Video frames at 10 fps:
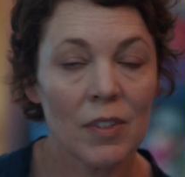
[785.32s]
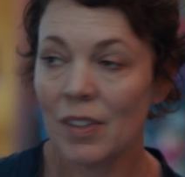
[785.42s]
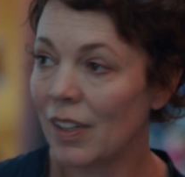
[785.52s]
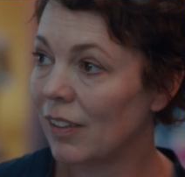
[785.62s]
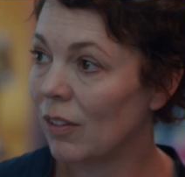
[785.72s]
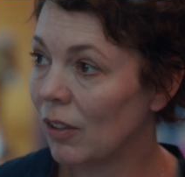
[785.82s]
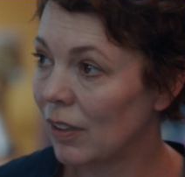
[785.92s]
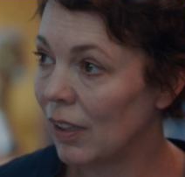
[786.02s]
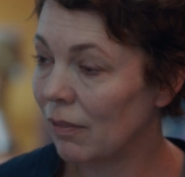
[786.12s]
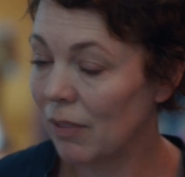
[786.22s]
I
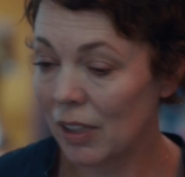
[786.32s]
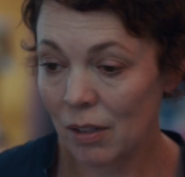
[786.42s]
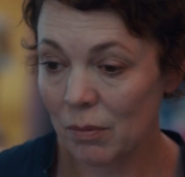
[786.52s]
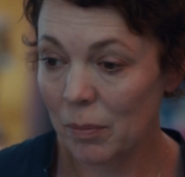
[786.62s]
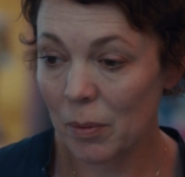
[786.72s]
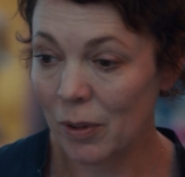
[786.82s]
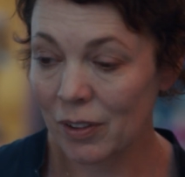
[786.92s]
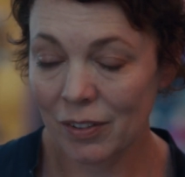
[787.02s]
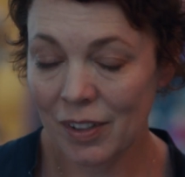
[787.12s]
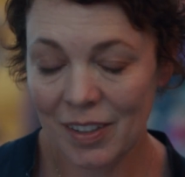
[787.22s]
can't remember much,
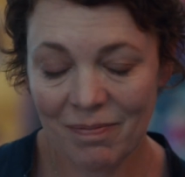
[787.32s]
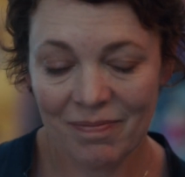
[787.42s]
actually.